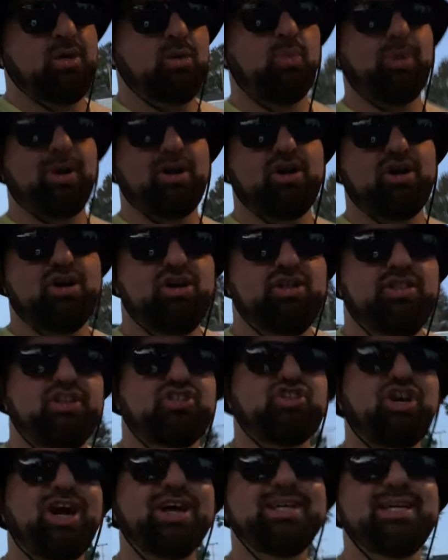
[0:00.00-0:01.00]
where the
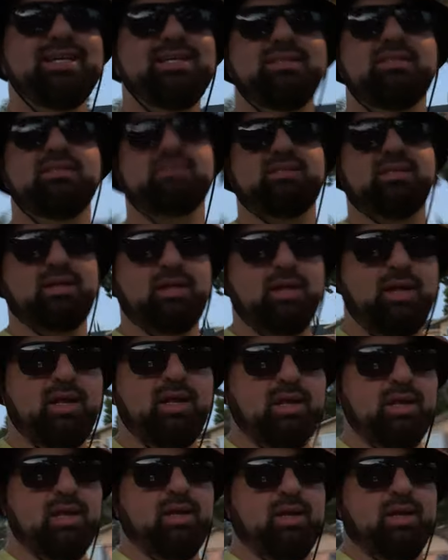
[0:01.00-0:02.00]
Chinese
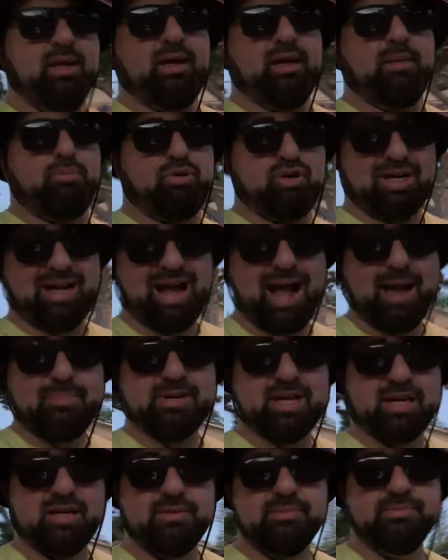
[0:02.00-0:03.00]
per
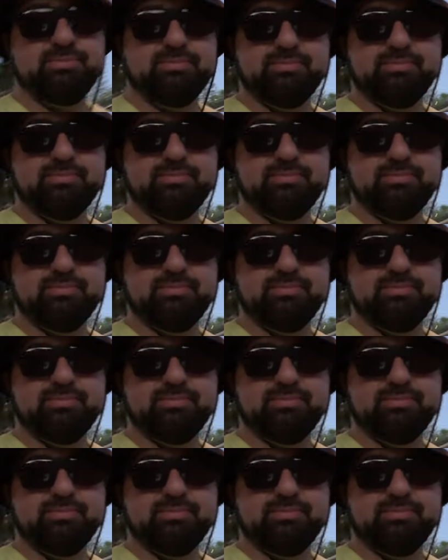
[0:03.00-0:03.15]
capita